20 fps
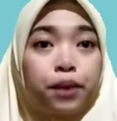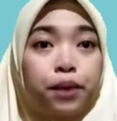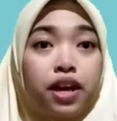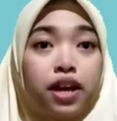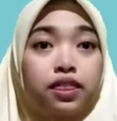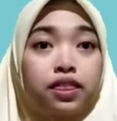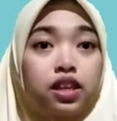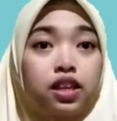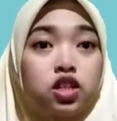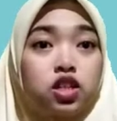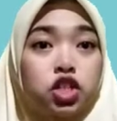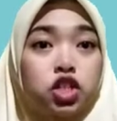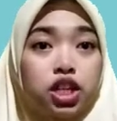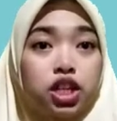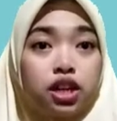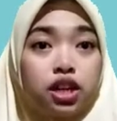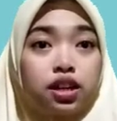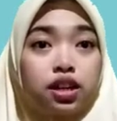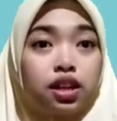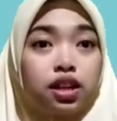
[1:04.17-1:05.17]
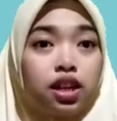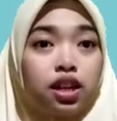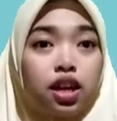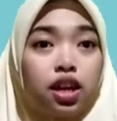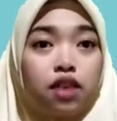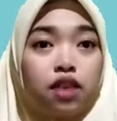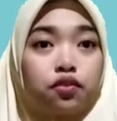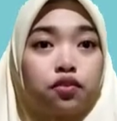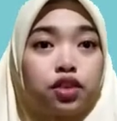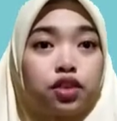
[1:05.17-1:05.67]
pay attention,
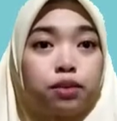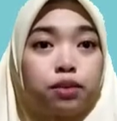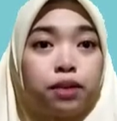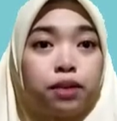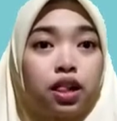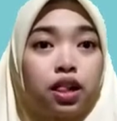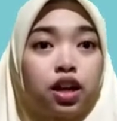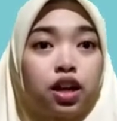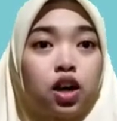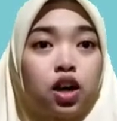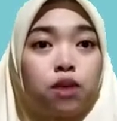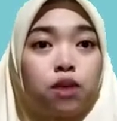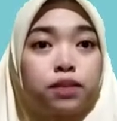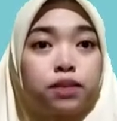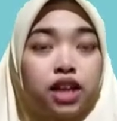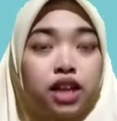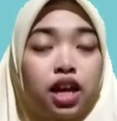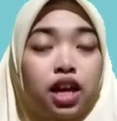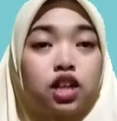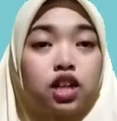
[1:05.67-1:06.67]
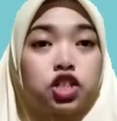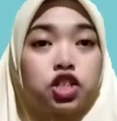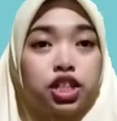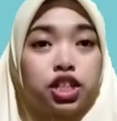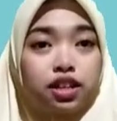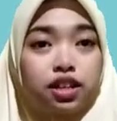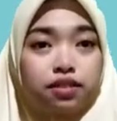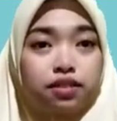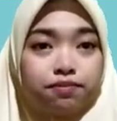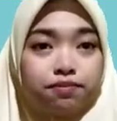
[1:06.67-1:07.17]
verbal communication.
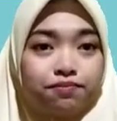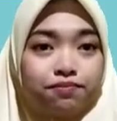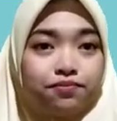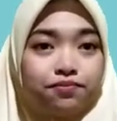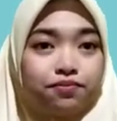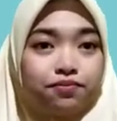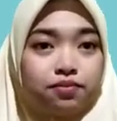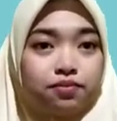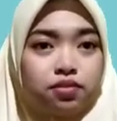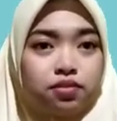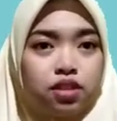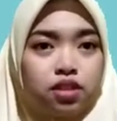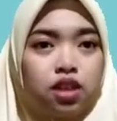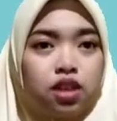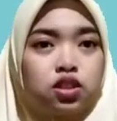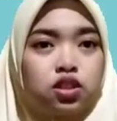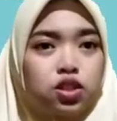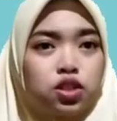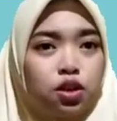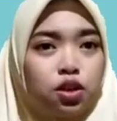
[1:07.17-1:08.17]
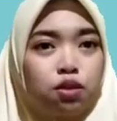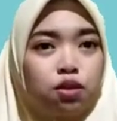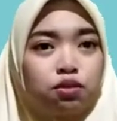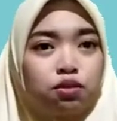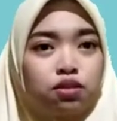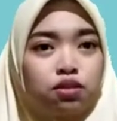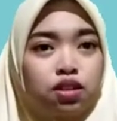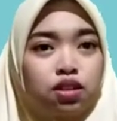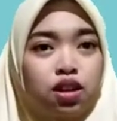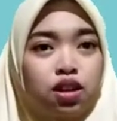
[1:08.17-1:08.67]
So,
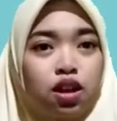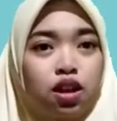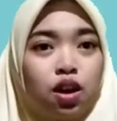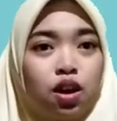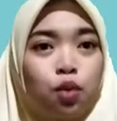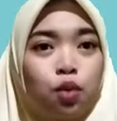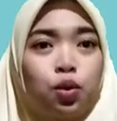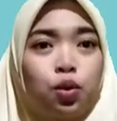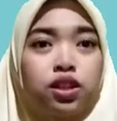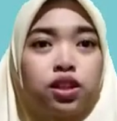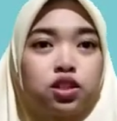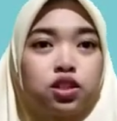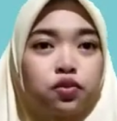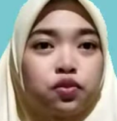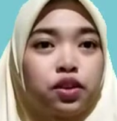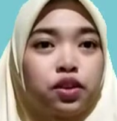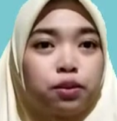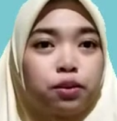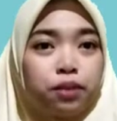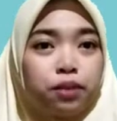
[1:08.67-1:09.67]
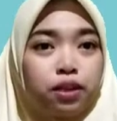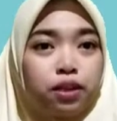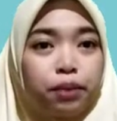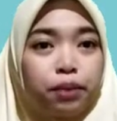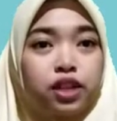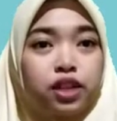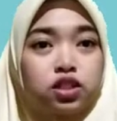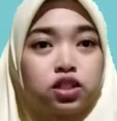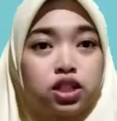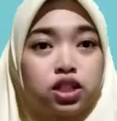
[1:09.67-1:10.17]
what is verbal
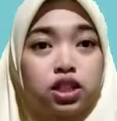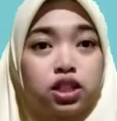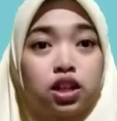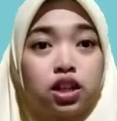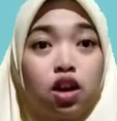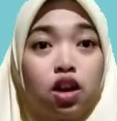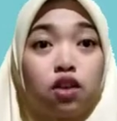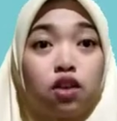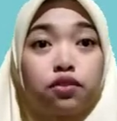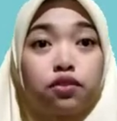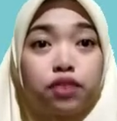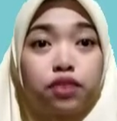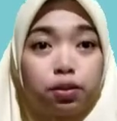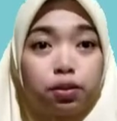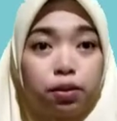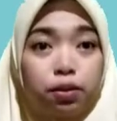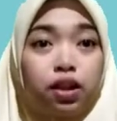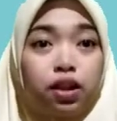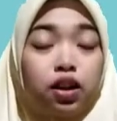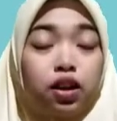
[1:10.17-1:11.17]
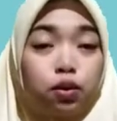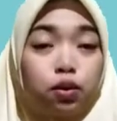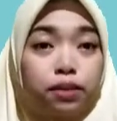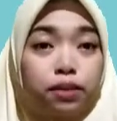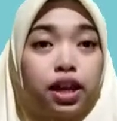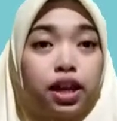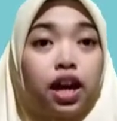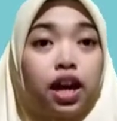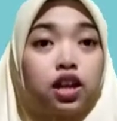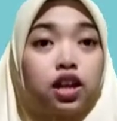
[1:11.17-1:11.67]
pattern or verbal
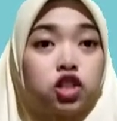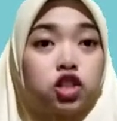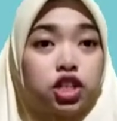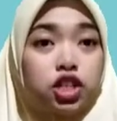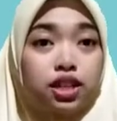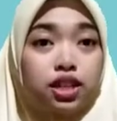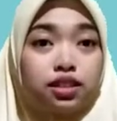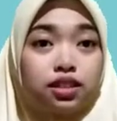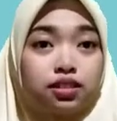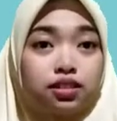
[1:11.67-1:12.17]
communication?